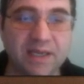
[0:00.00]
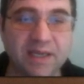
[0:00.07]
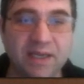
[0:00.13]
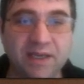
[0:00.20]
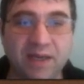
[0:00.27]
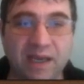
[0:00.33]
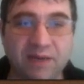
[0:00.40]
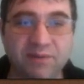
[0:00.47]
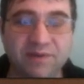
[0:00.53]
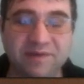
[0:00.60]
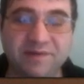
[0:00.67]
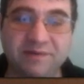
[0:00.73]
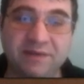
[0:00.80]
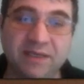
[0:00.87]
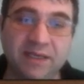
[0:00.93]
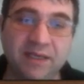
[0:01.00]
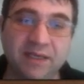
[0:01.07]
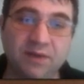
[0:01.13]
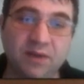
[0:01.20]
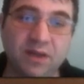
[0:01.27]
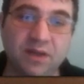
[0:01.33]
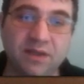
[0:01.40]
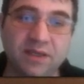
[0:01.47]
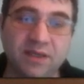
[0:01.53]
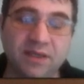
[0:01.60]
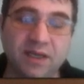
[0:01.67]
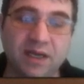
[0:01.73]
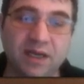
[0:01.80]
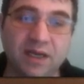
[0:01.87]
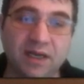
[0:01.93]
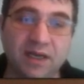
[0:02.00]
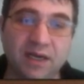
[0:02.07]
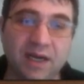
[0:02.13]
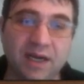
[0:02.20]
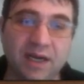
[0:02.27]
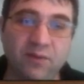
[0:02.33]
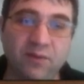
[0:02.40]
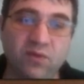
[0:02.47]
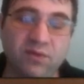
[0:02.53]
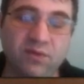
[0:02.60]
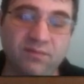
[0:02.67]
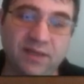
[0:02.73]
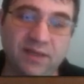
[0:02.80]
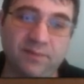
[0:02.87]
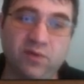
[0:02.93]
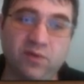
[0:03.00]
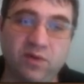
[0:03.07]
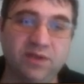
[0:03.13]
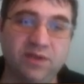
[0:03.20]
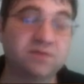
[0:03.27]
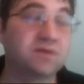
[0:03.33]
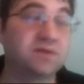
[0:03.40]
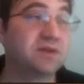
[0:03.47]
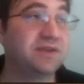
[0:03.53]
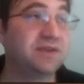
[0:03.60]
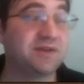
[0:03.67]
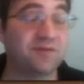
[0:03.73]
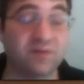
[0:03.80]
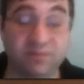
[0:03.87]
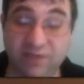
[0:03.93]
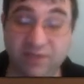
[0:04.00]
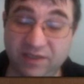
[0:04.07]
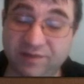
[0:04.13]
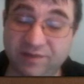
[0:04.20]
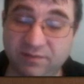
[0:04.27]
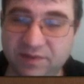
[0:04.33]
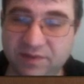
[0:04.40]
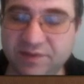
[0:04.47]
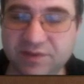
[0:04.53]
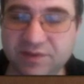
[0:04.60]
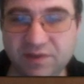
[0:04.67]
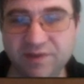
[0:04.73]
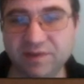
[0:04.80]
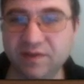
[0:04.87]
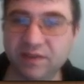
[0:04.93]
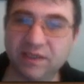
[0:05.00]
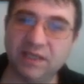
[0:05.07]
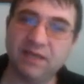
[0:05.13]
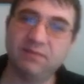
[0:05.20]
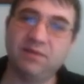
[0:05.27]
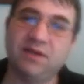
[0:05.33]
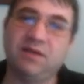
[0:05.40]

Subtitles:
And I would say that I want my opponent to at least have to make some decisions in the game,